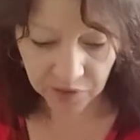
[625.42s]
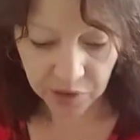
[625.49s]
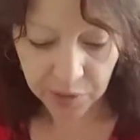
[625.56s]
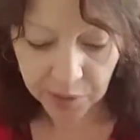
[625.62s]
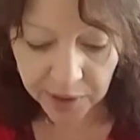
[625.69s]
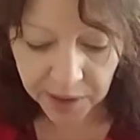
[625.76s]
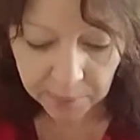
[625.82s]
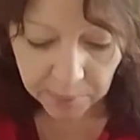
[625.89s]
the
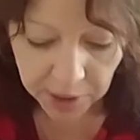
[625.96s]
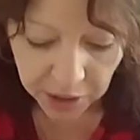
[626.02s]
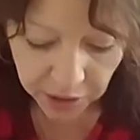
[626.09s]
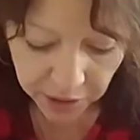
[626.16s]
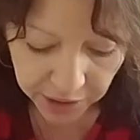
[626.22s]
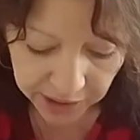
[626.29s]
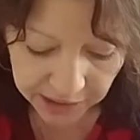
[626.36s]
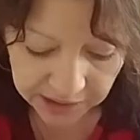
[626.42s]

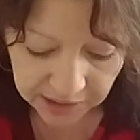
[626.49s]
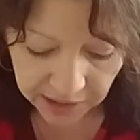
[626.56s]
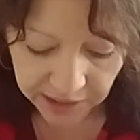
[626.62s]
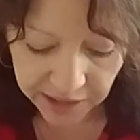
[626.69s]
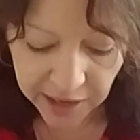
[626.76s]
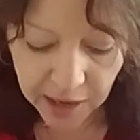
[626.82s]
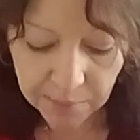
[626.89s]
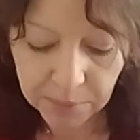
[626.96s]
cranberries, and
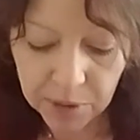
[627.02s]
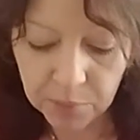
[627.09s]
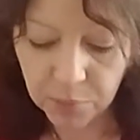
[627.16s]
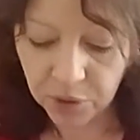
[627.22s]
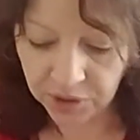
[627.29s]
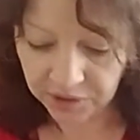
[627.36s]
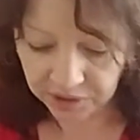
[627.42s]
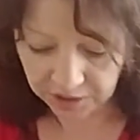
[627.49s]
now I'm going to
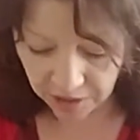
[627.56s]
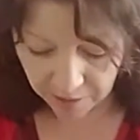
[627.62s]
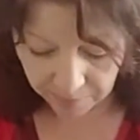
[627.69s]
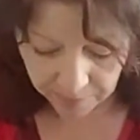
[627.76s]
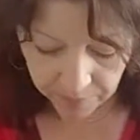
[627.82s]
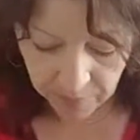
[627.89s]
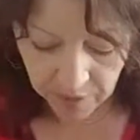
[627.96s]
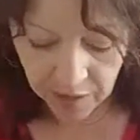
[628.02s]
put
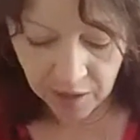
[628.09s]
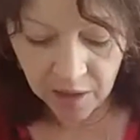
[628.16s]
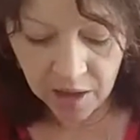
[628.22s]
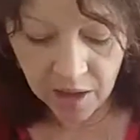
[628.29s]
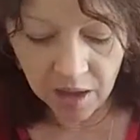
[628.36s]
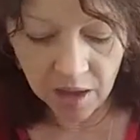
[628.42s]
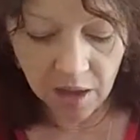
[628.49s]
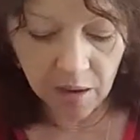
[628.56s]
some
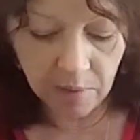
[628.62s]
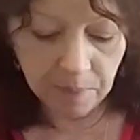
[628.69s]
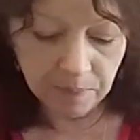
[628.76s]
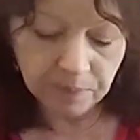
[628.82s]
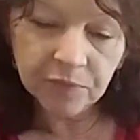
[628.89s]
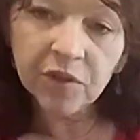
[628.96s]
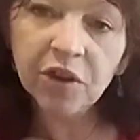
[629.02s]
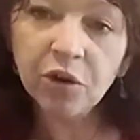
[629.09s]

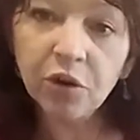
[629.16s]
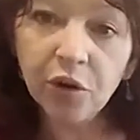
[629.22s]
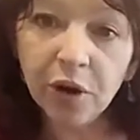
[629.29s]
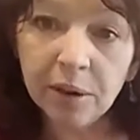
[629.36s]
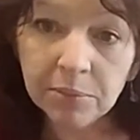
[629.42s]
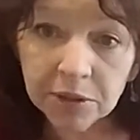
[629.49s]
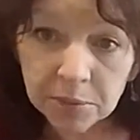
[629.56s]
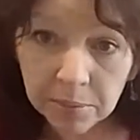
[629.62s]
little
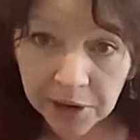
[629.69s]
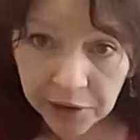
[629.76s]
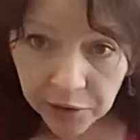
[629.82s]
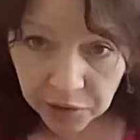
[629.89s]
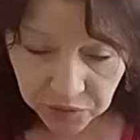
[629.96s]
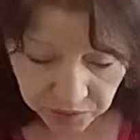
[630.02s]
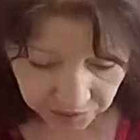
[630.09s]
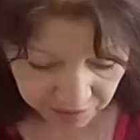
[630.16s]
grape
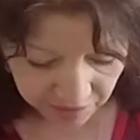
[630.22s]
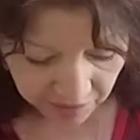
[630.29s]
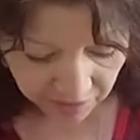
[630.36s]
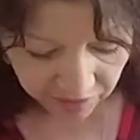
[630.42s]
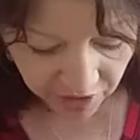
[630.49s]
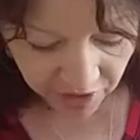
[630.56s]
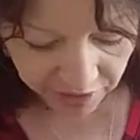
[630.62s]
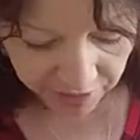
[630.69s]
tomatoes that I've
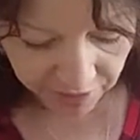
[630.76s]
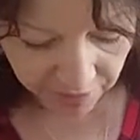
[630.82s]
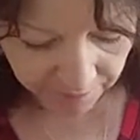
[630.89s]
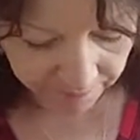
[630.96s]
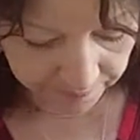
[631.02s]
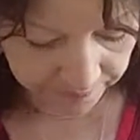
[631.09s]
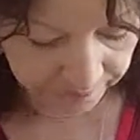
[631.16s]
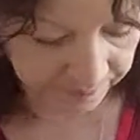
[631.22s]
cut up.